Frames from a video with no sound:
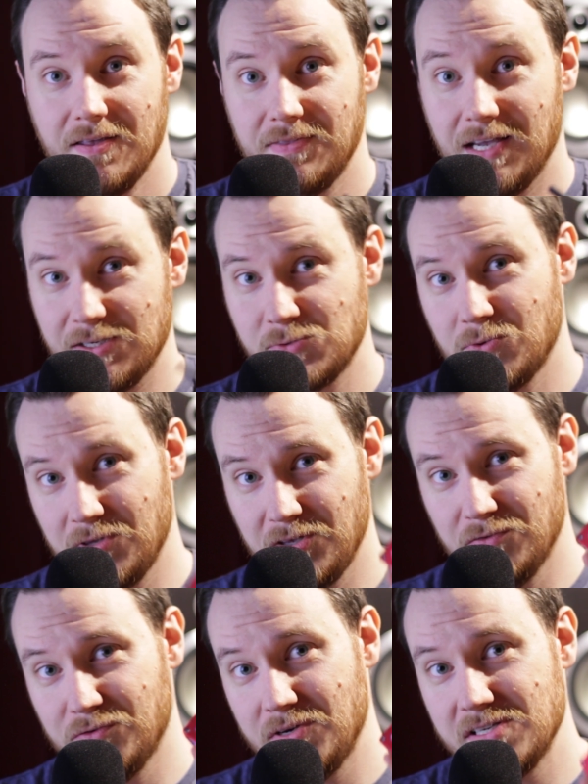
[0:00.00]
that's one of the
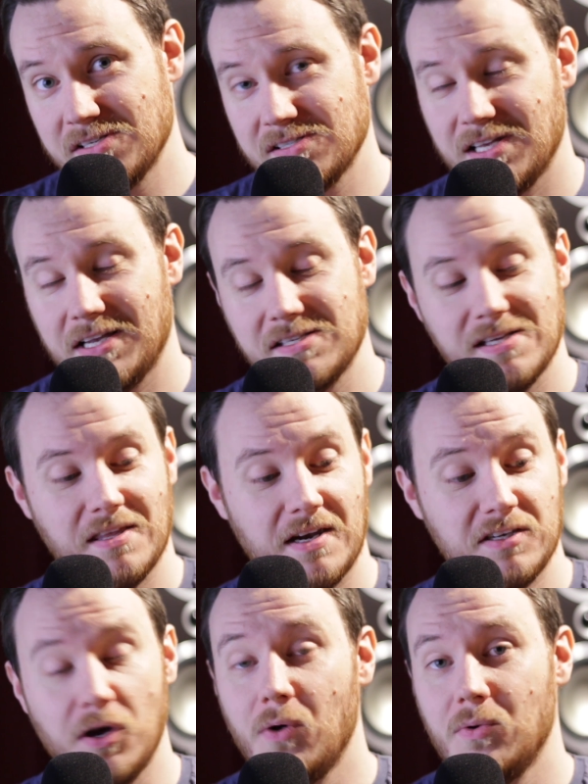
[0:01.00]
other reasons, like I say, that I
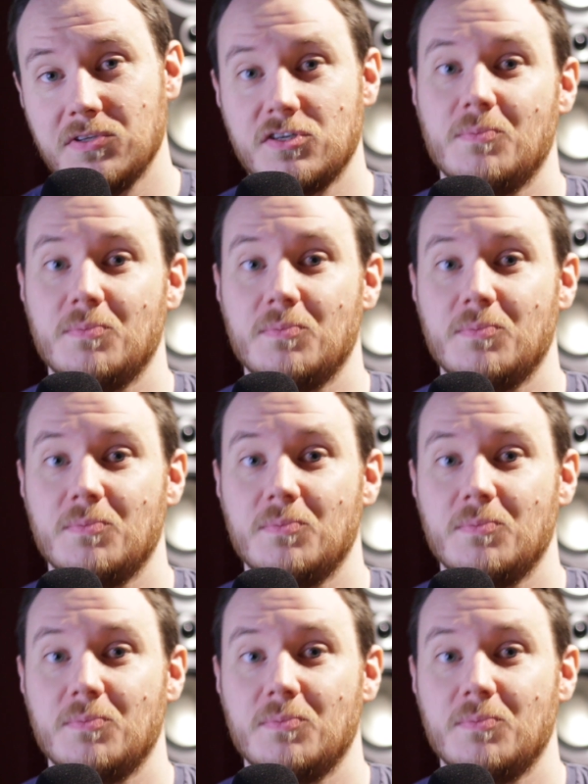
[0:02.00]
don't want to